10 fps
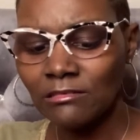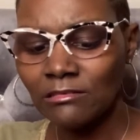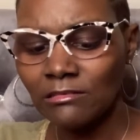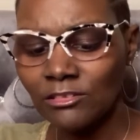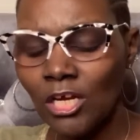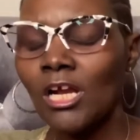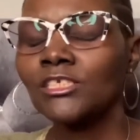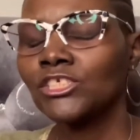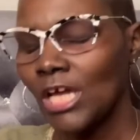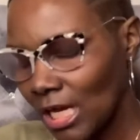Dark
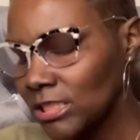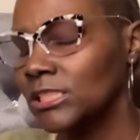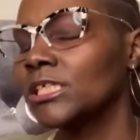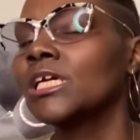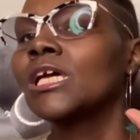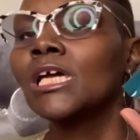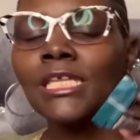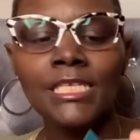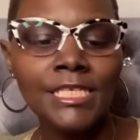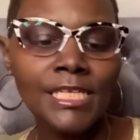Chocolate
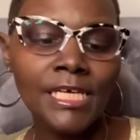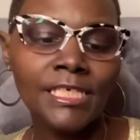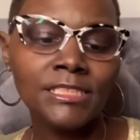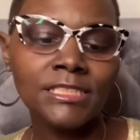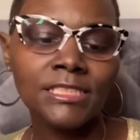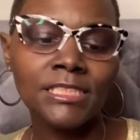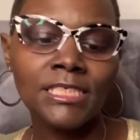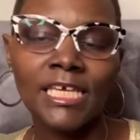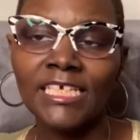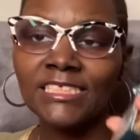Nut
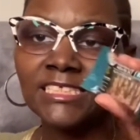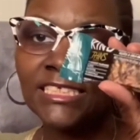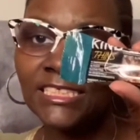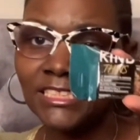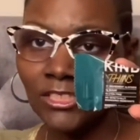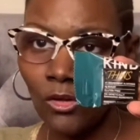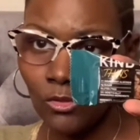and Sea Salt.